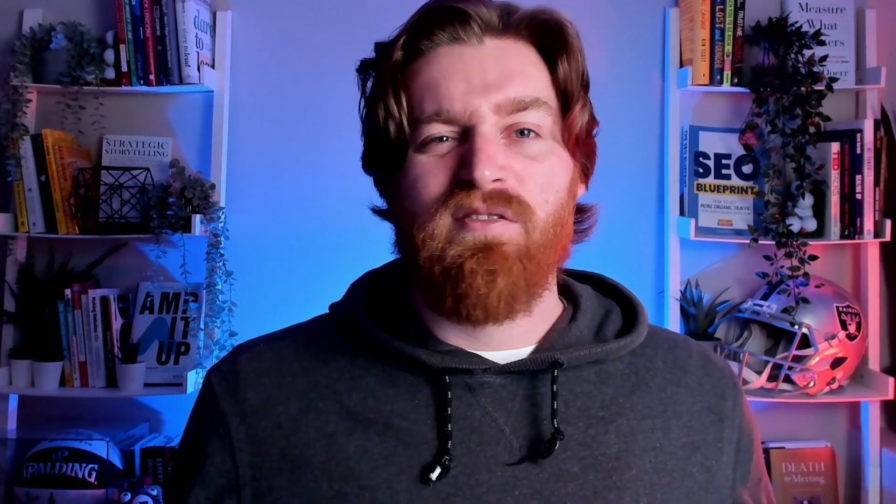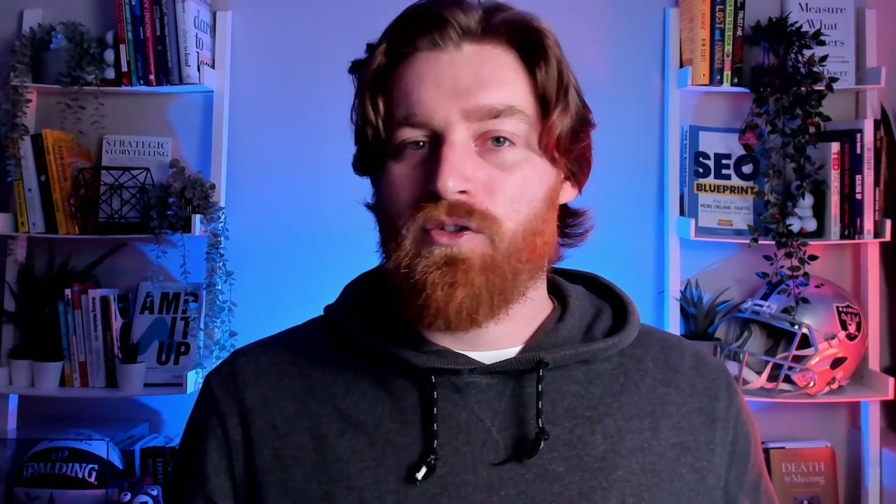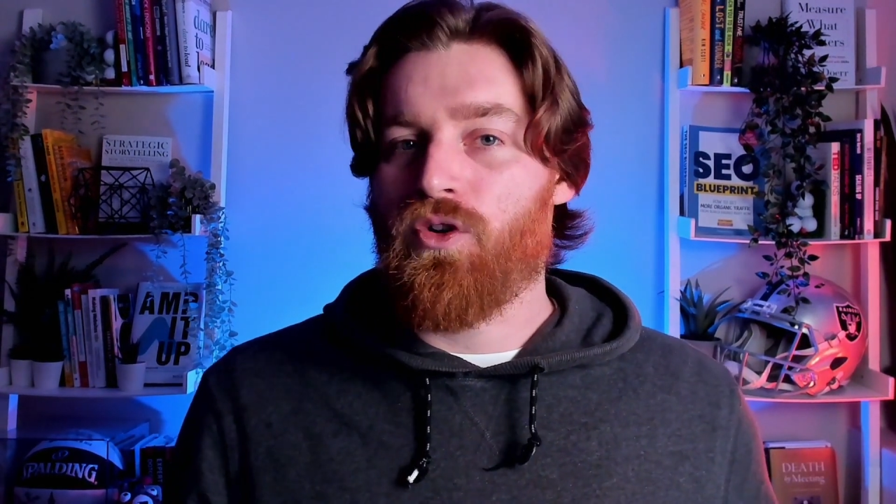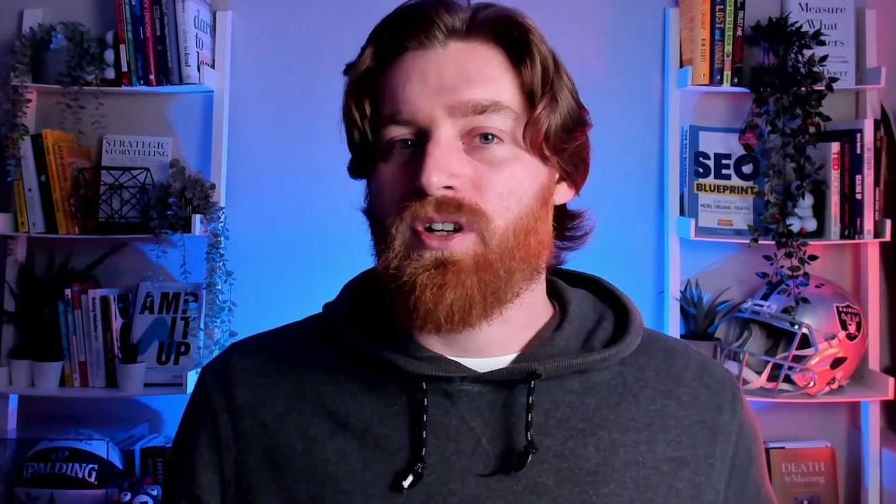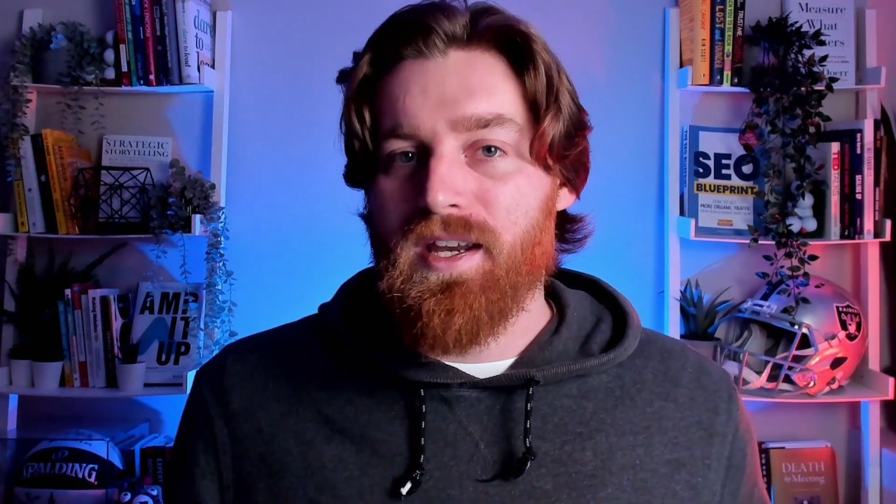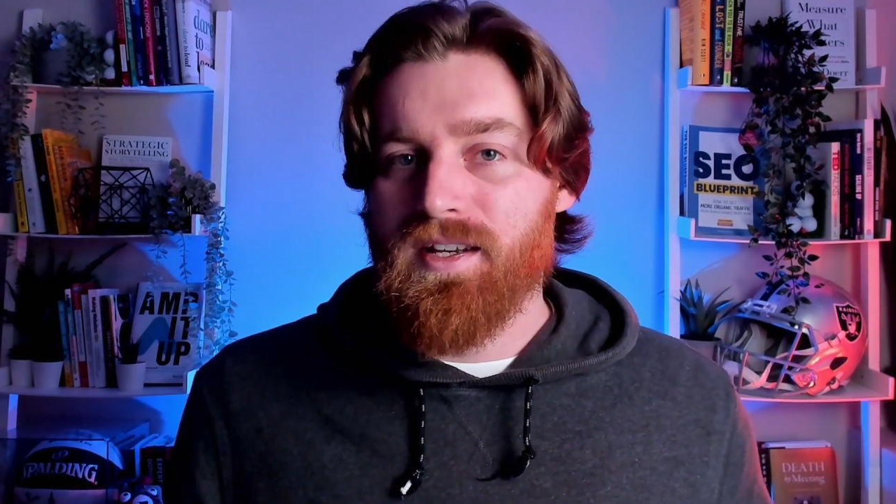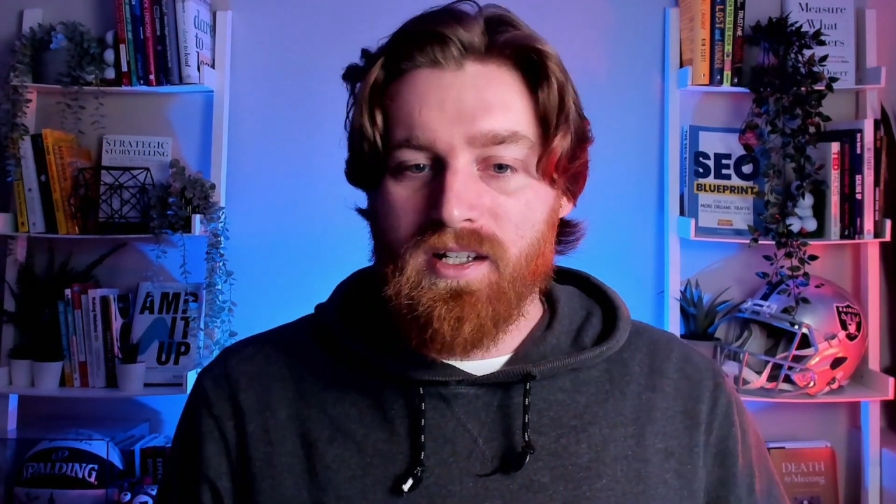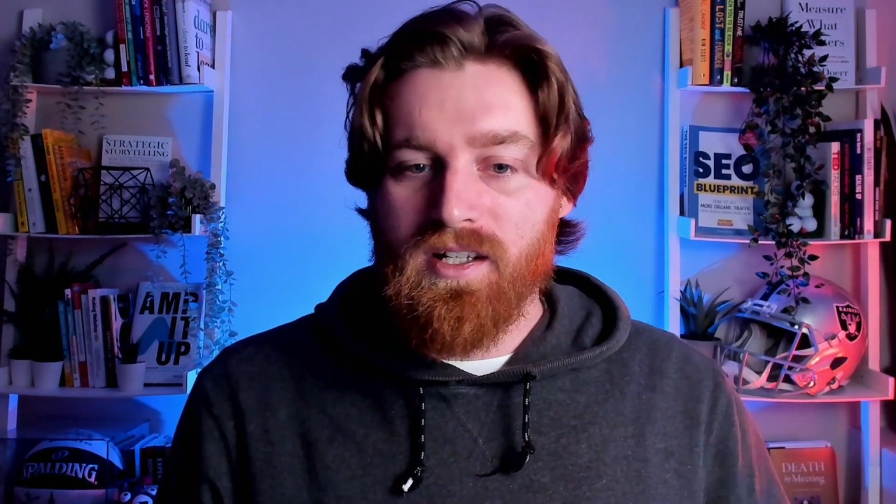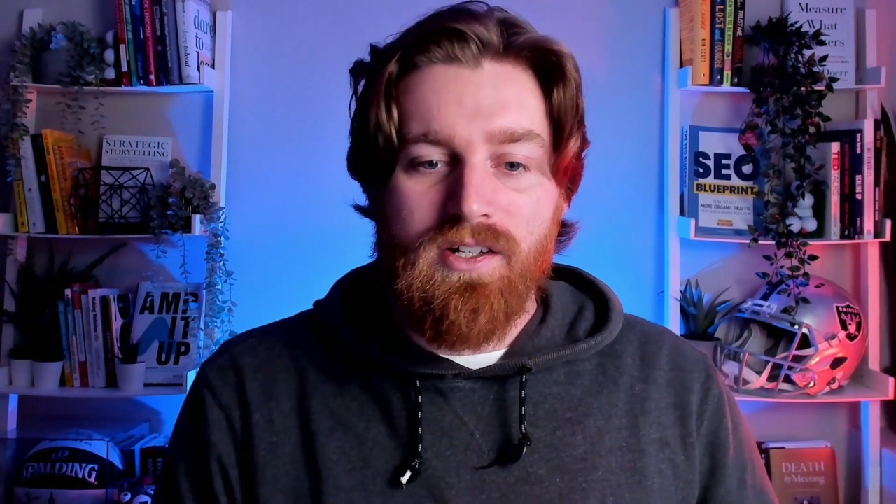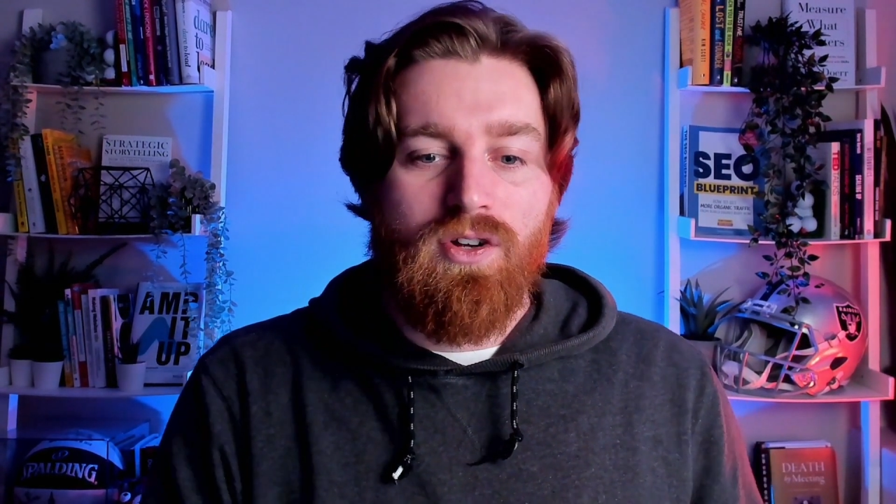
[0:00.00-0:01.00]
full case
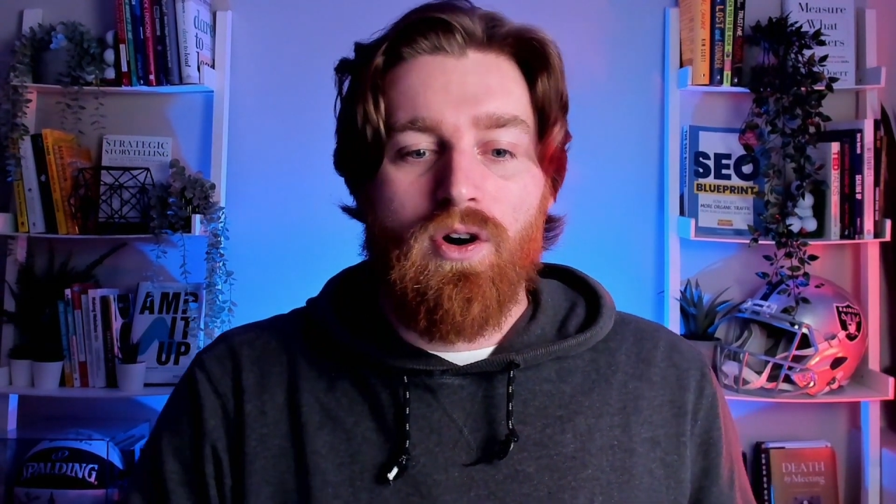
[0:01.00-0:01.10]
studies,